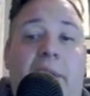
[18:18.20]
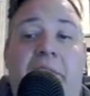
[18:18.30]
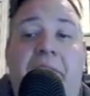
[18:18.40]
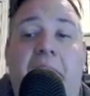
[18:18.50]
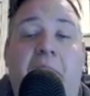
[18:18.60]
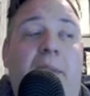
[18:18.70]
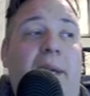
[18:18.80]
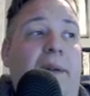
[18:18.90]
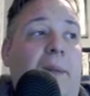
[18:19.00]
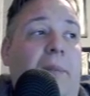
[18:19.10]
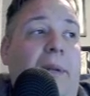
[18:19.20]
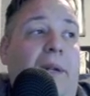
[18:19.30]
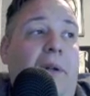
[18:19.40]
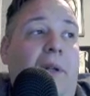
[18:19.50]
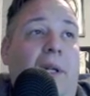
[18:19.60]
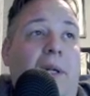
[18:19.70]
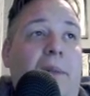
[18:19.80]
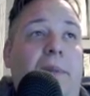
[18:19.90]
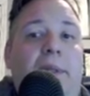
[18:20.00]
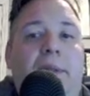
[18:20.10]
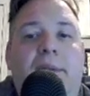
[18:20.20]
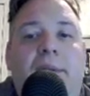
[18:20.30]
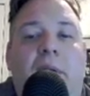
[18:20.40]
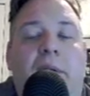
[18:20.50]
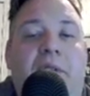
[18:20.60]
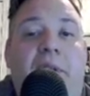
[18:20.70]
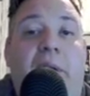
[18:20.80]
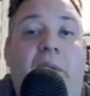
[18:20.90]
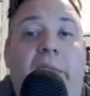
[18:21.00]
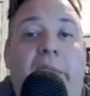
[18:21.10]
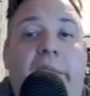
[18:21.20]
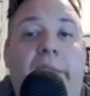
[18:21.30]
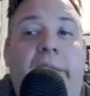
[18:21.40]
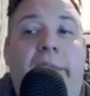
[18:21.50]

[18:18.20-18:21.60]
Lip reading: your favorite player, they play on your club. All of a sudden they go to your